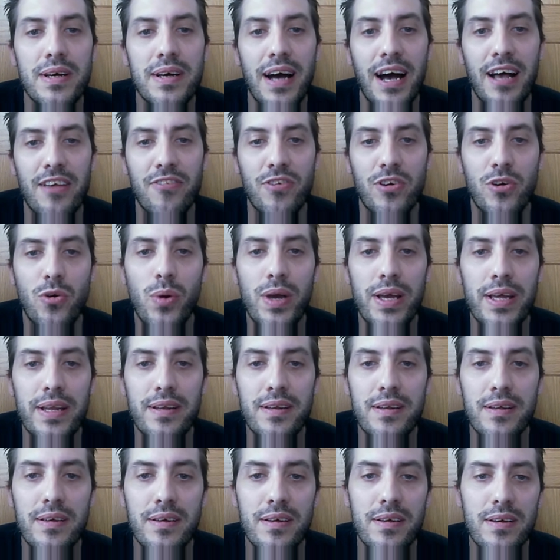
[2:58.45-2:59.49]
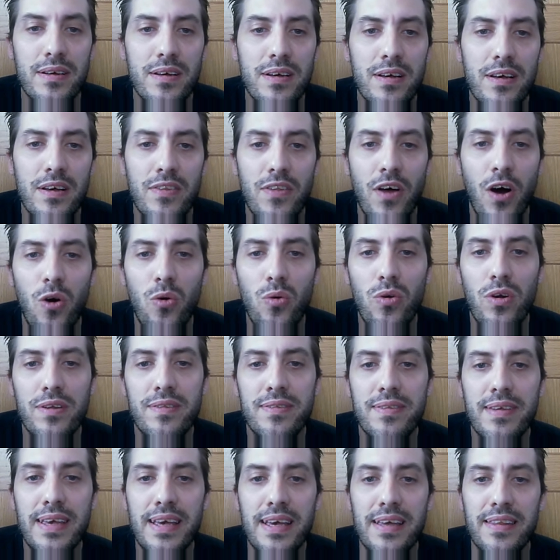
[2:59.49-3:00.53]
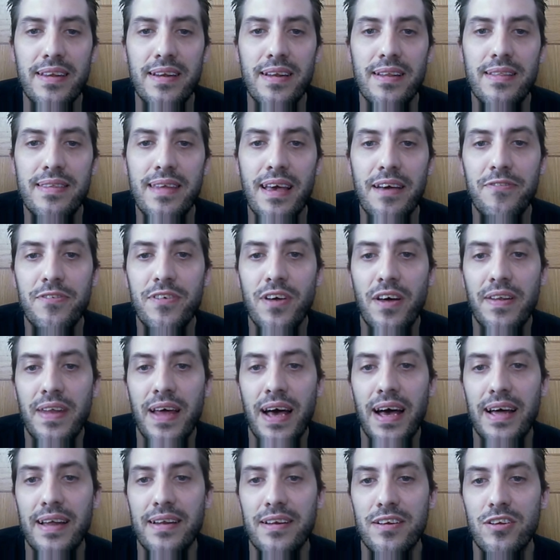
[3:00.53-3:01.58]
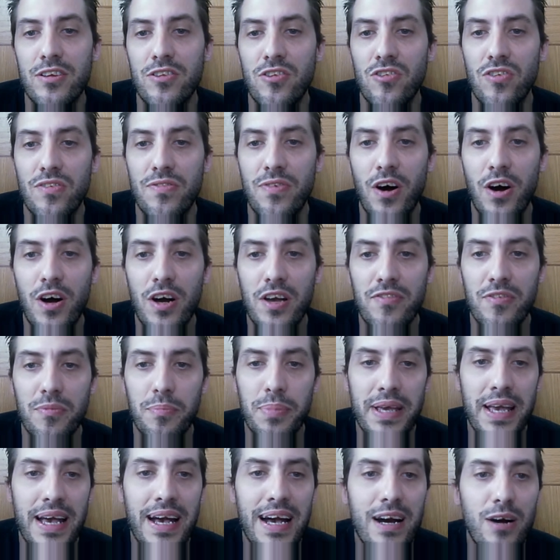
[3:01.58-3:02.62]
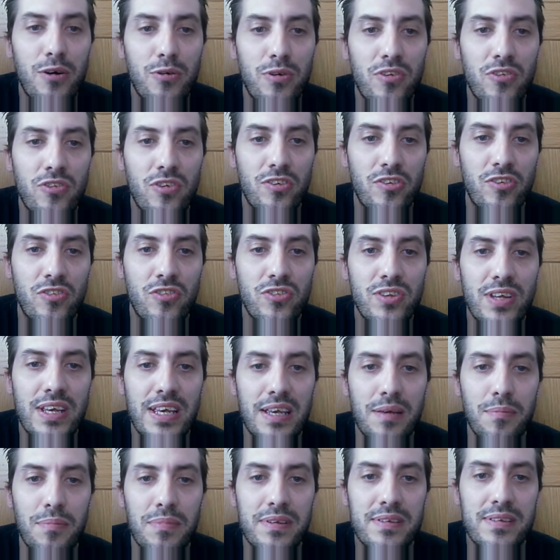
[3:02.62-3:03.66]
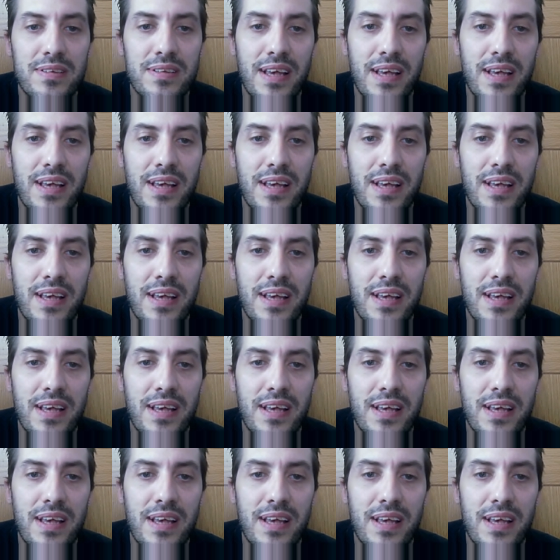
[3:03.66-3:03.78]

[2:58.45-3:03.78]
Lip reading: As for Quinn, the whole idea that a deaf gun hand can survive and be held in such esteem is